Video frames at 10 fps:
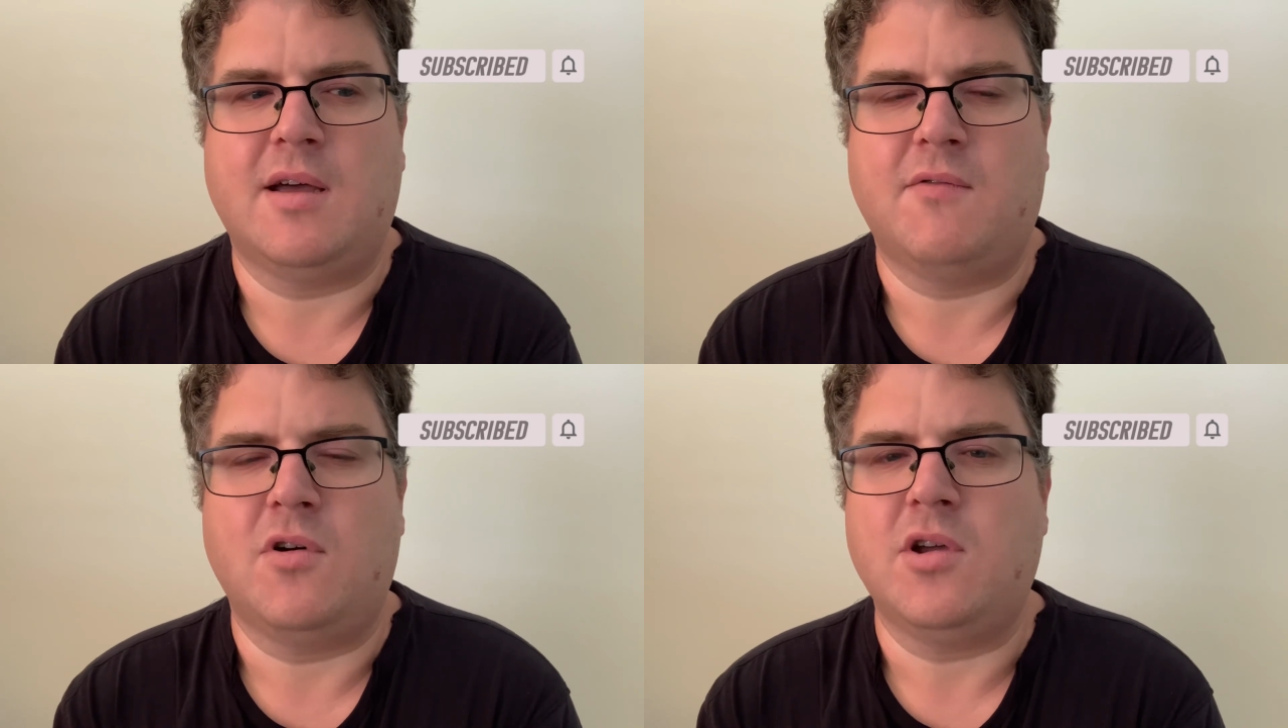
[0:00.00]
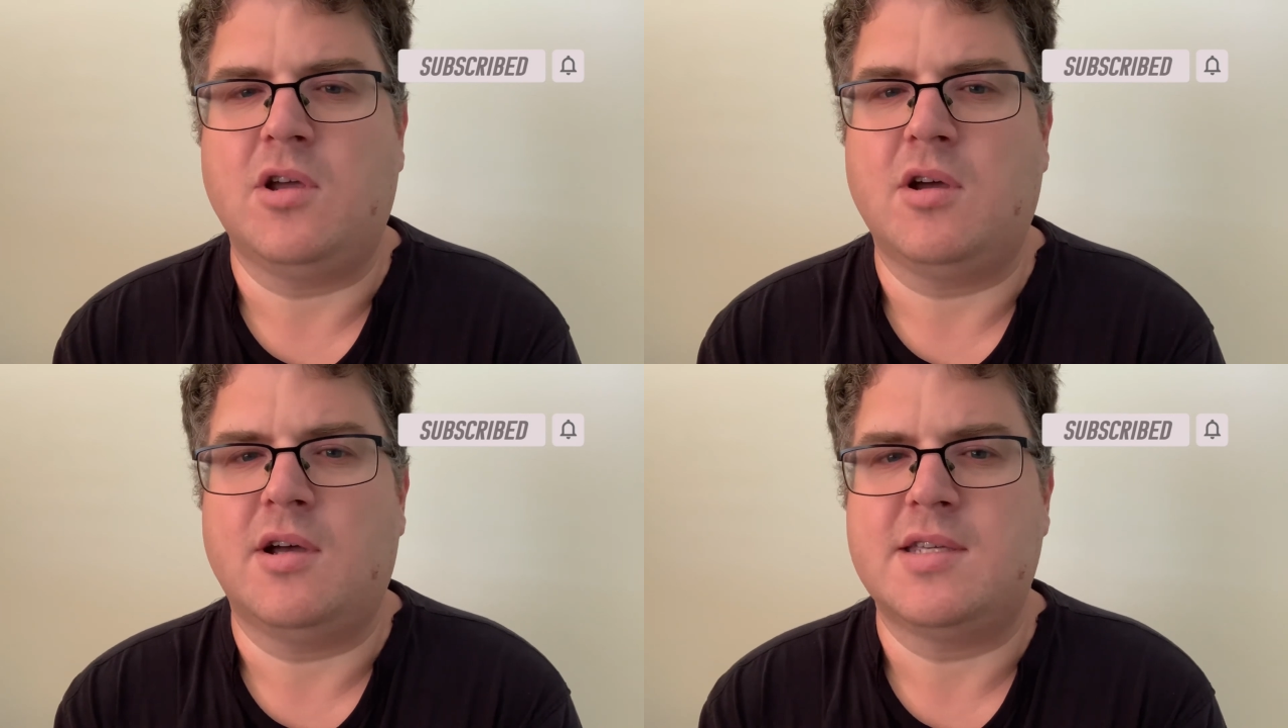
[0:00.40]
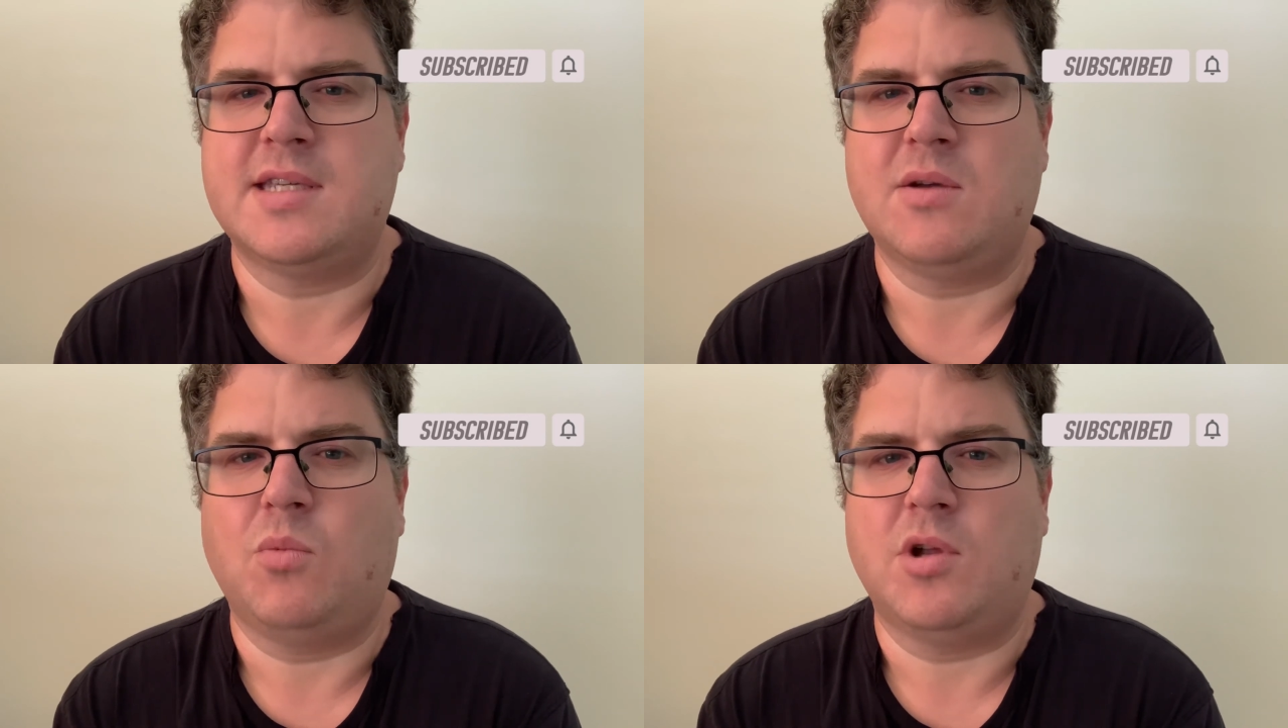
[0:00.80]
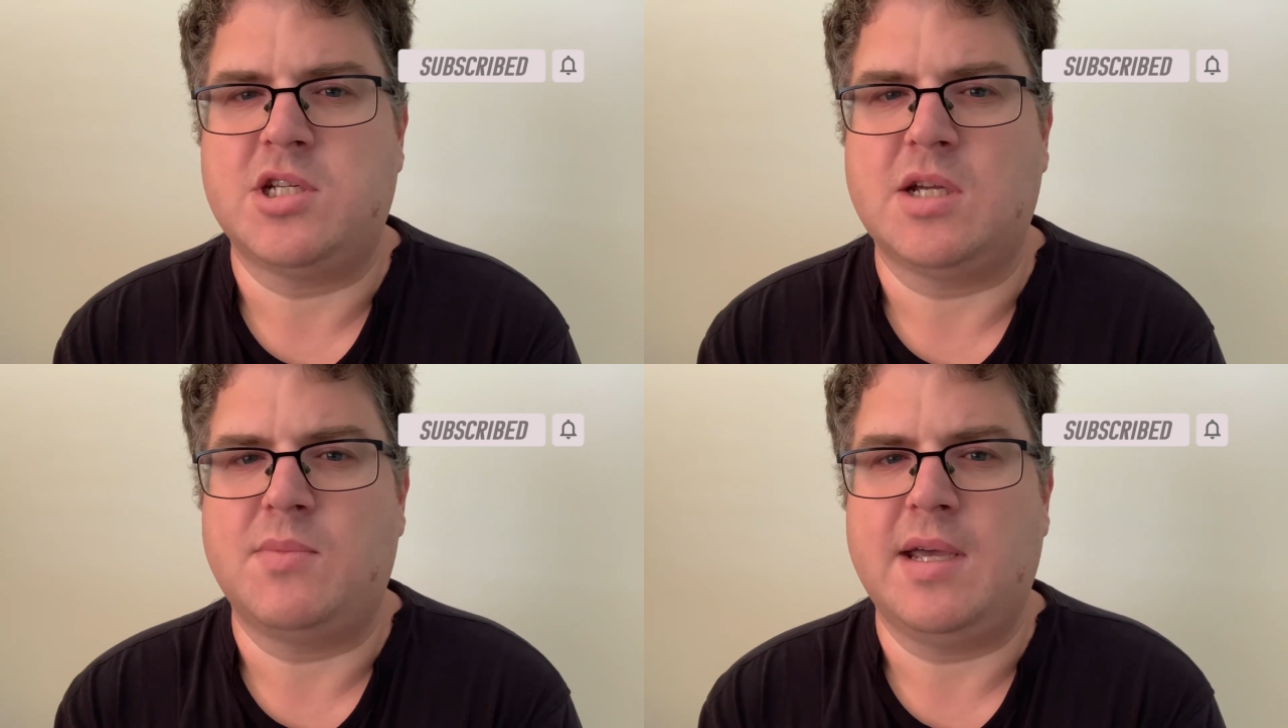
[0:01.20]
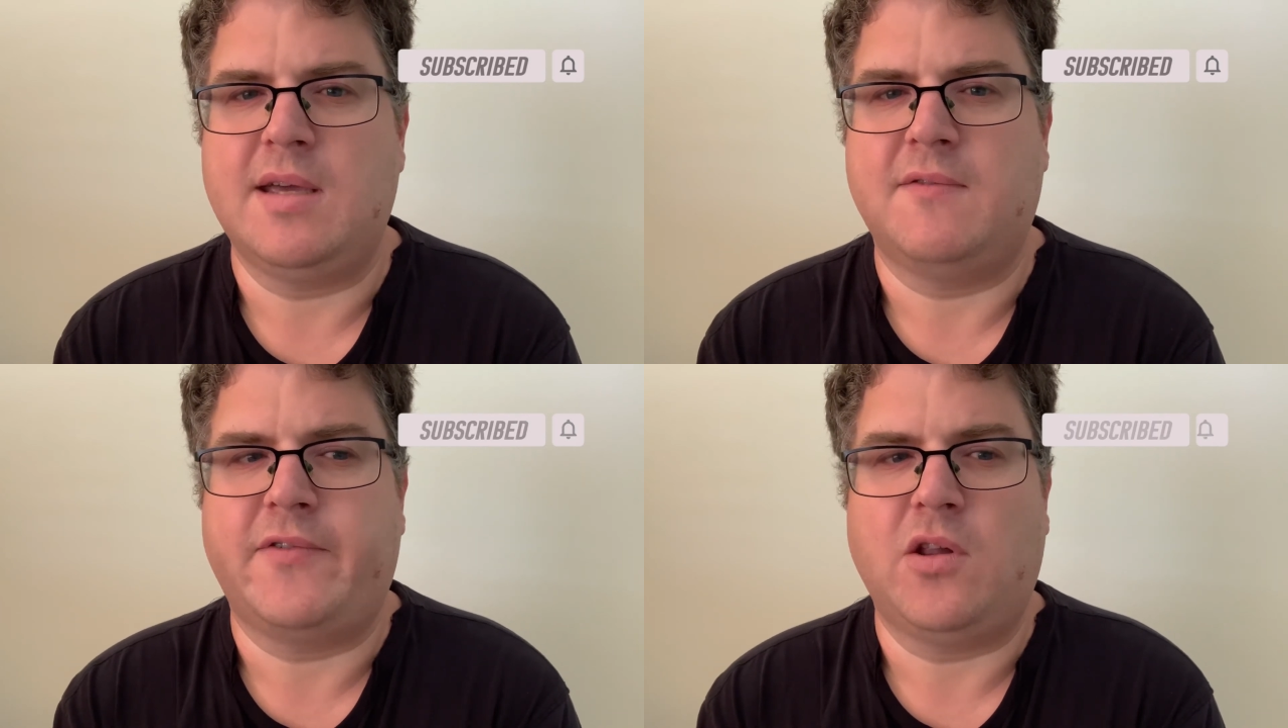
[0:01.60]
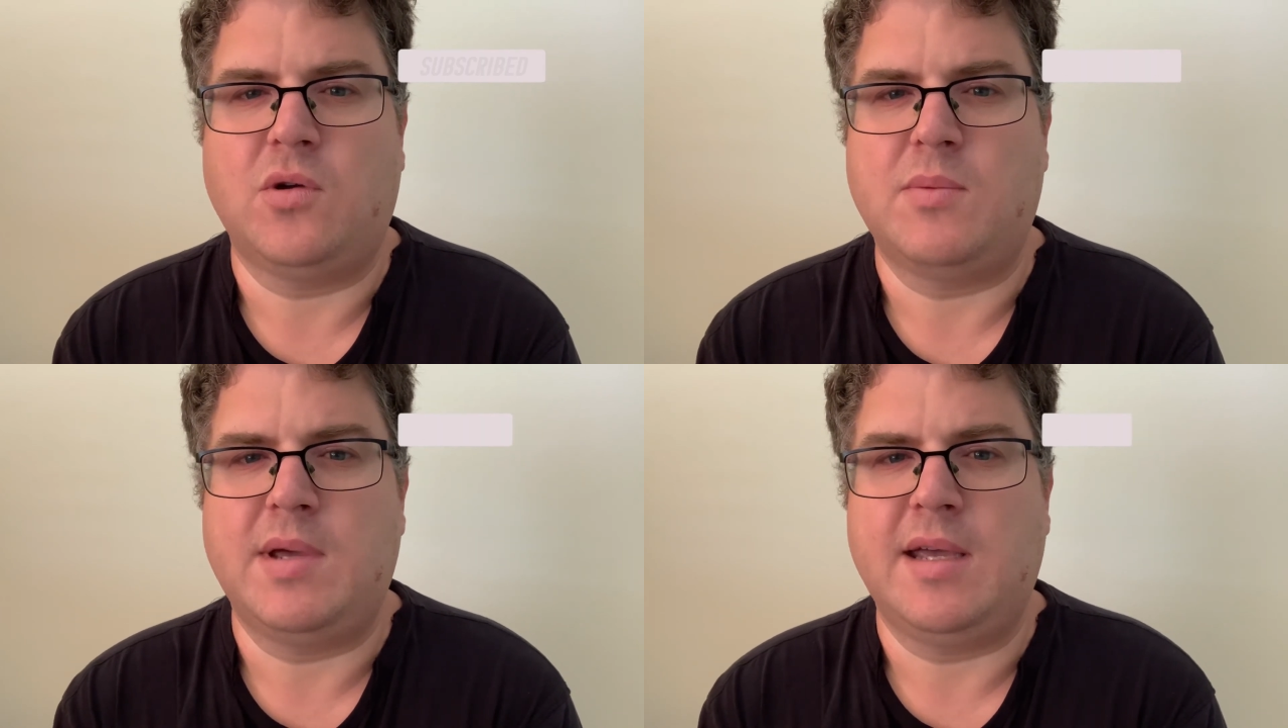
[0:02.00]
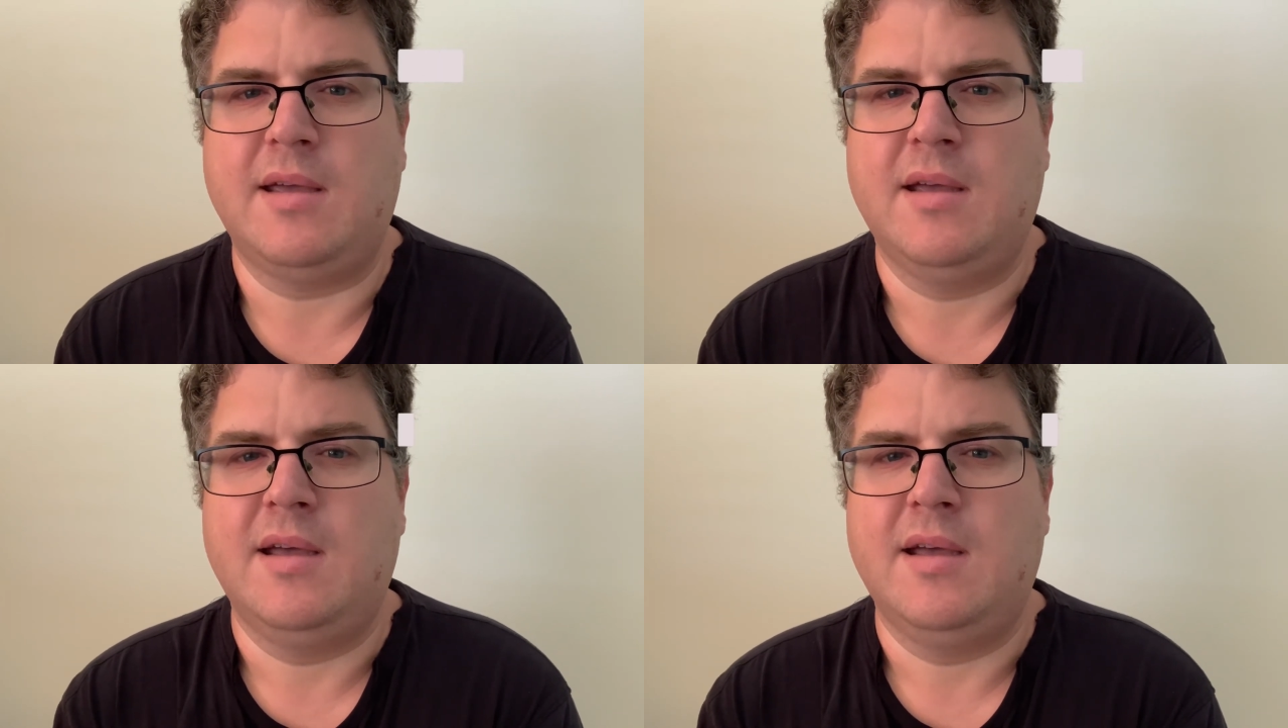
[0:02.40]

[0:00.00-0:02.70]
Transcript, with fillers: I've got you guys here watching me and following me